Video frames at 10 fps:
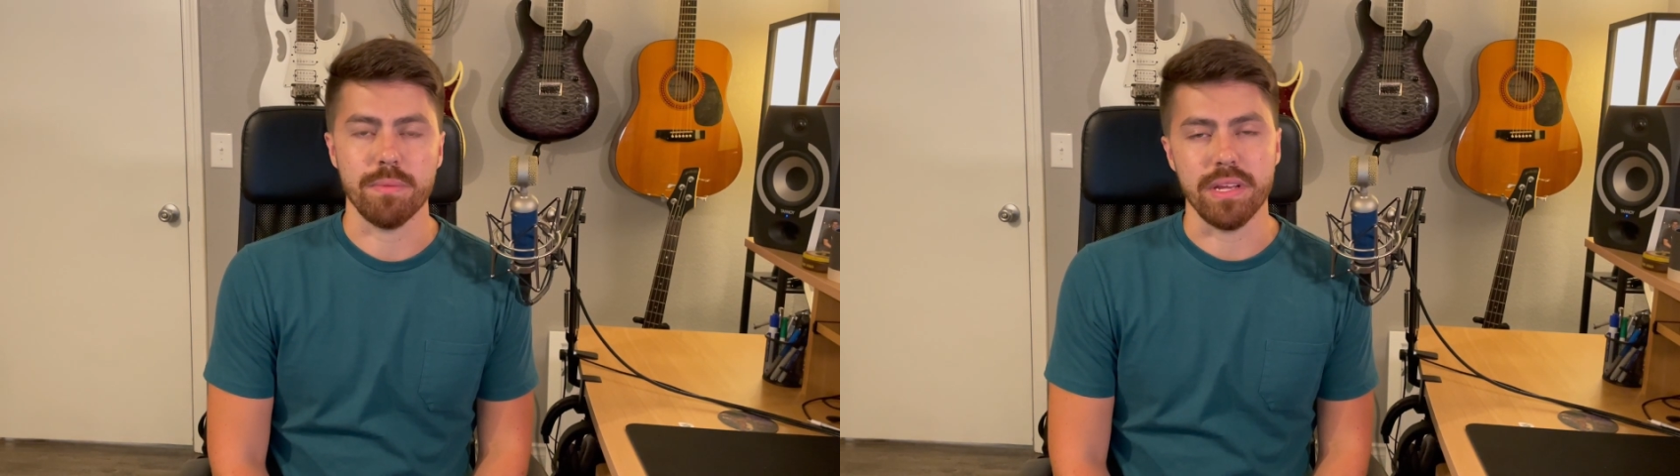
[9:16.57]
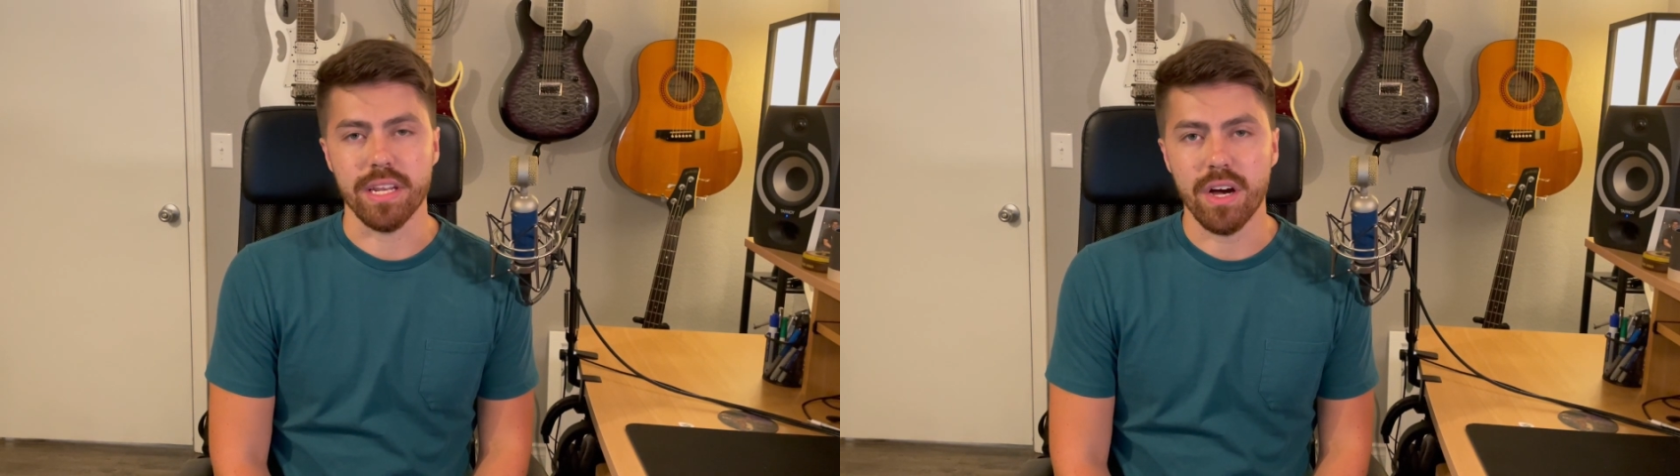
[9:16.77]

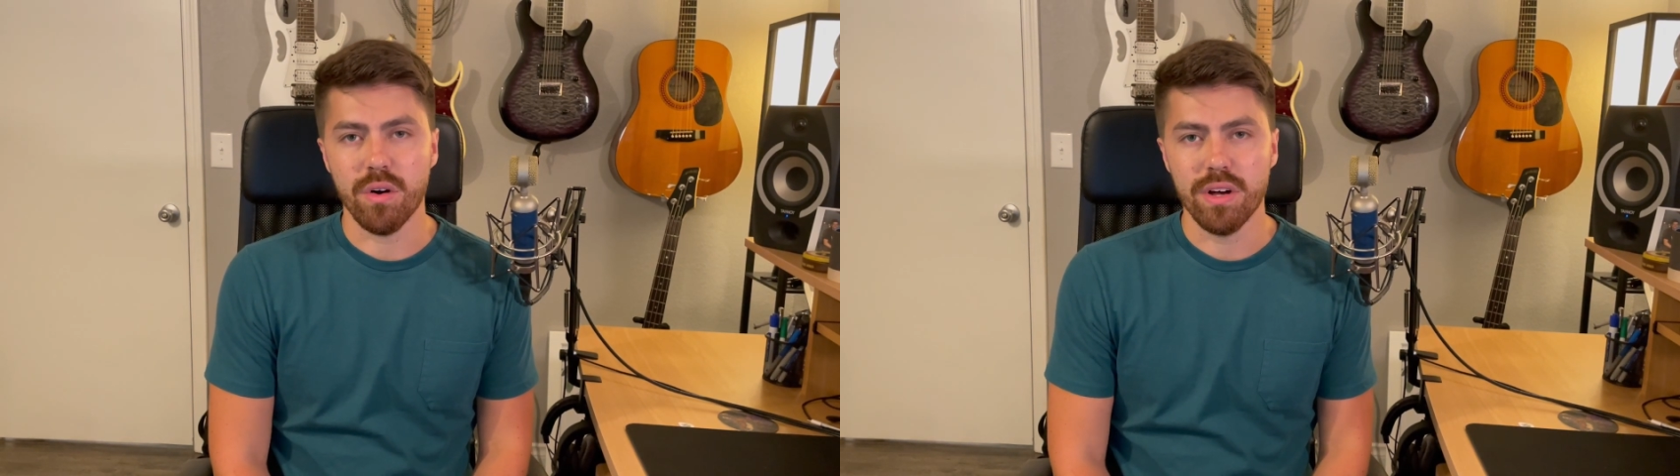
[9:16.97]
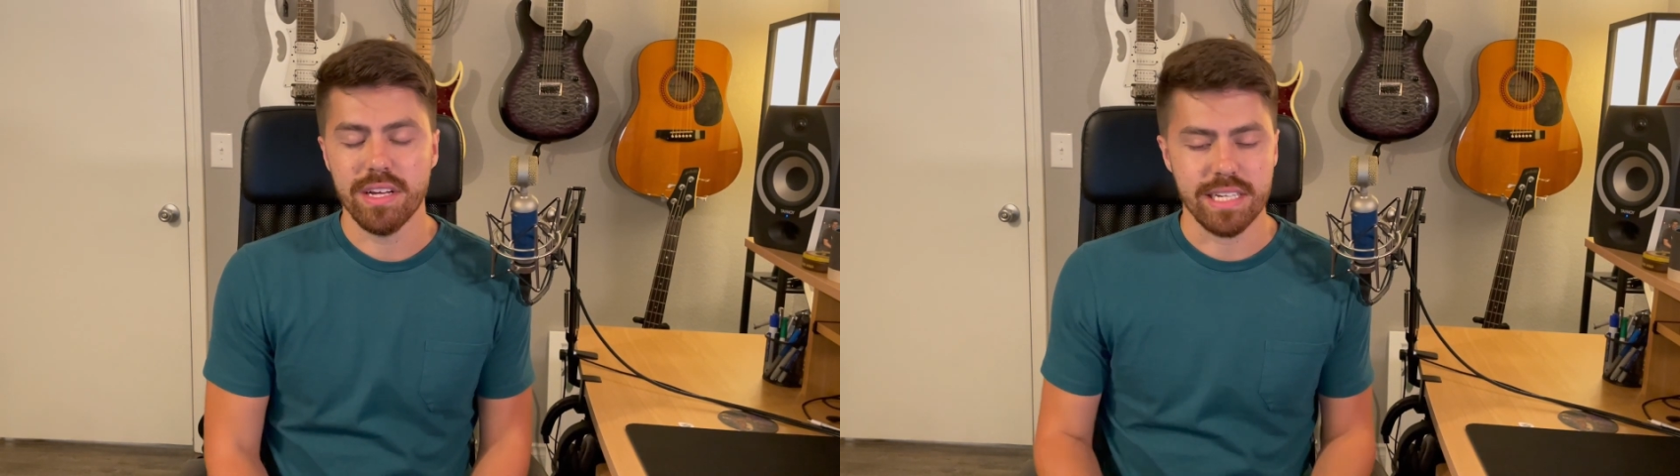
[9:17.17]
know
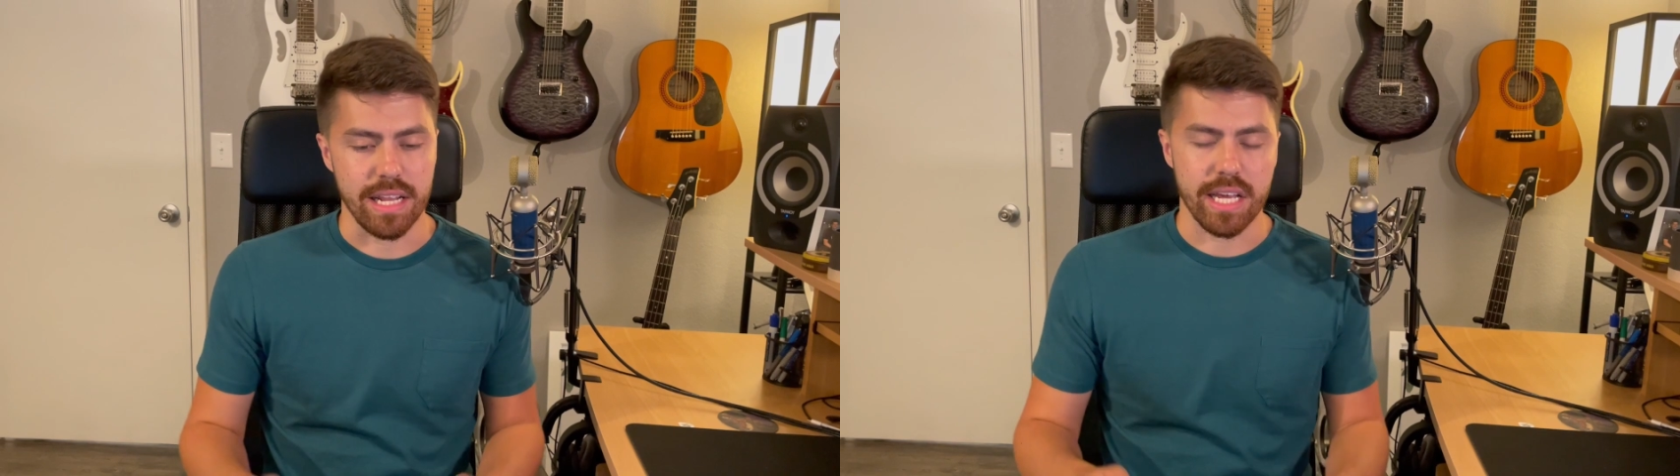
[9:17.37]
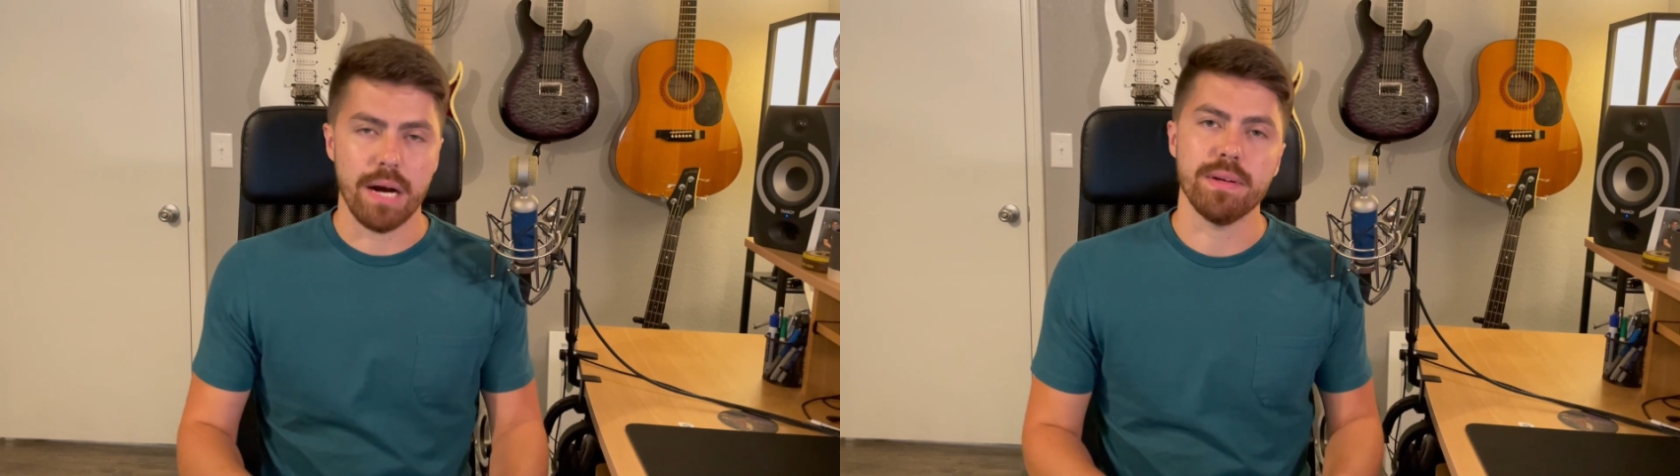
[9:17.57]
in the
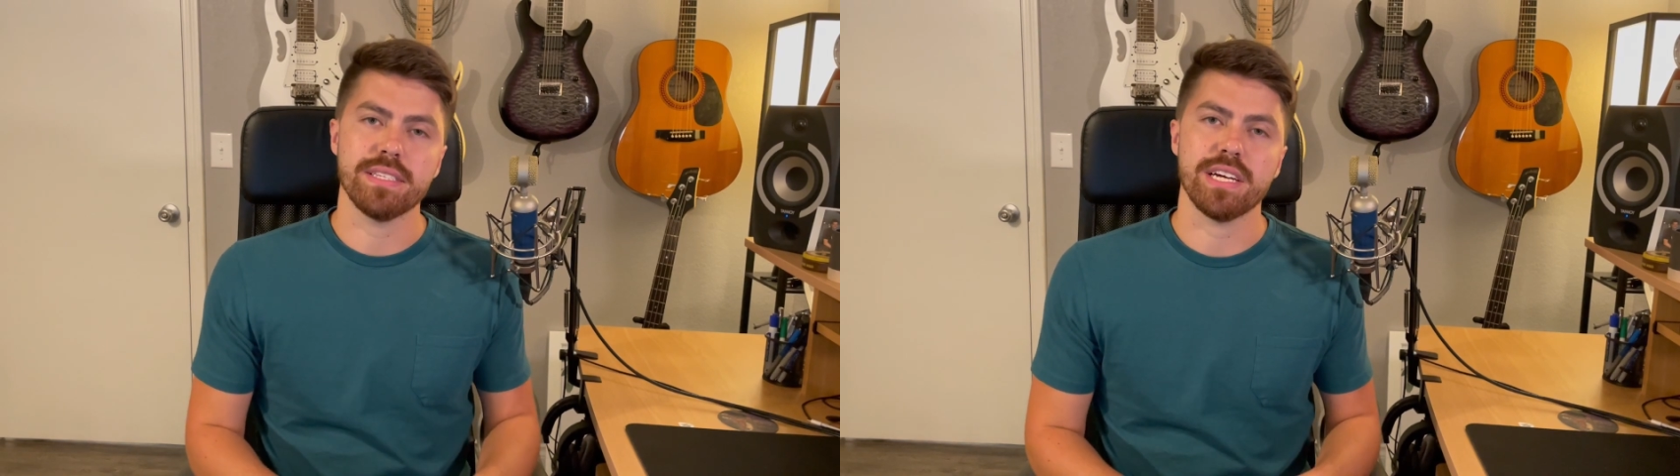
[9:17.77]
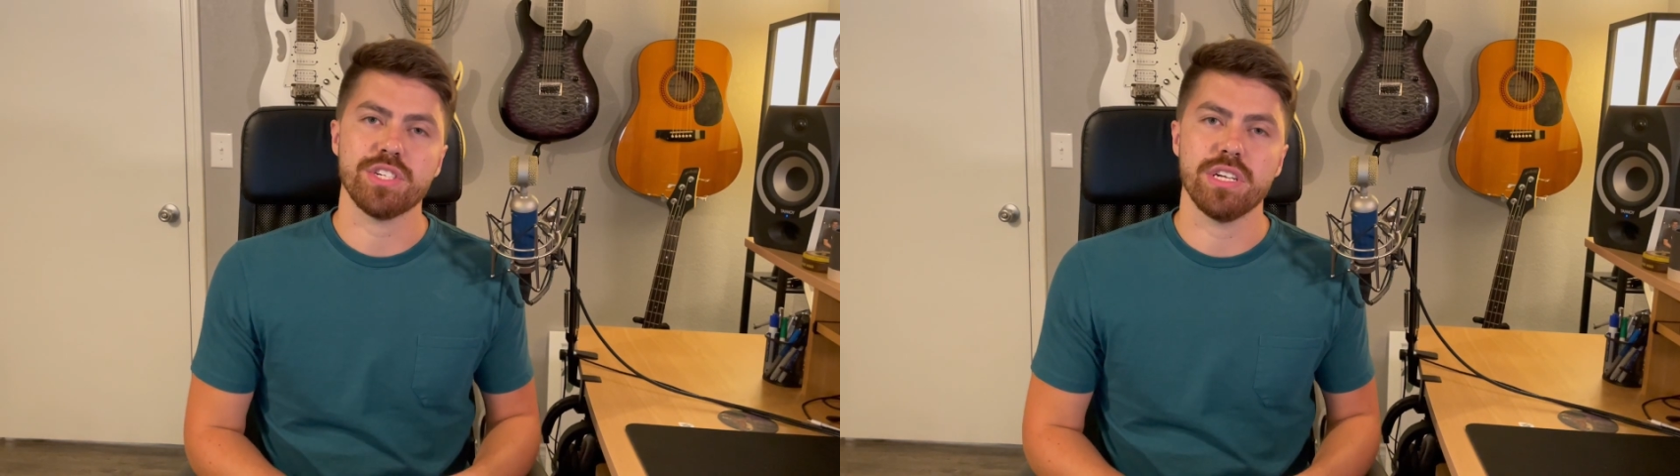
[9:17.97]
comment
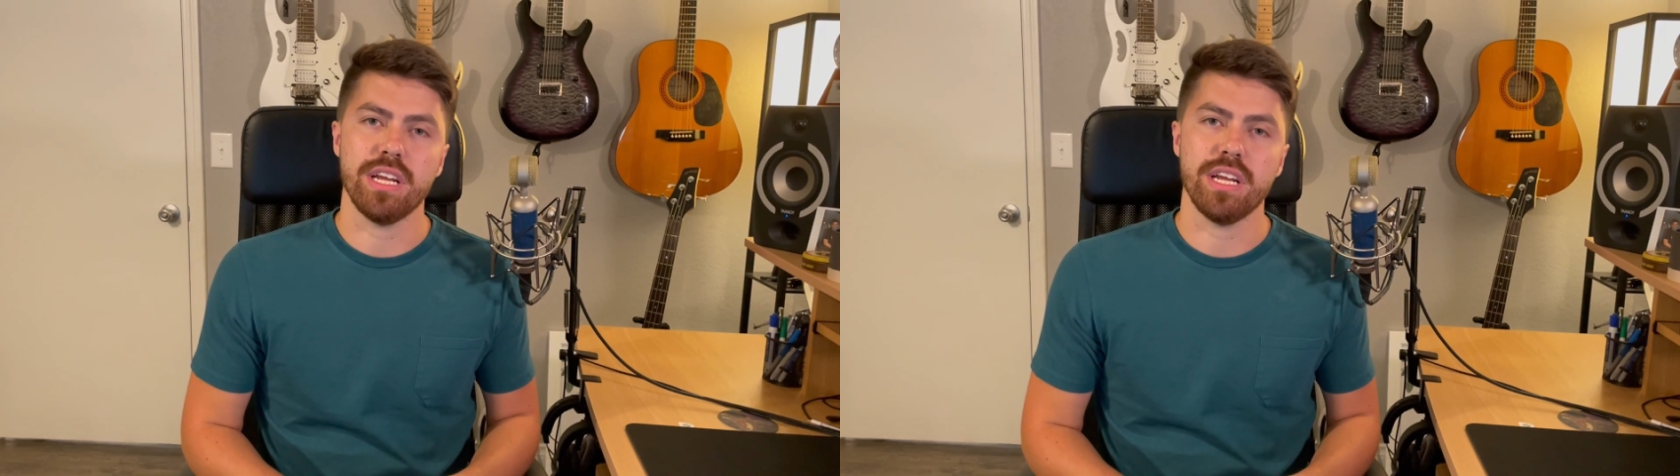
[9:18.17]
section.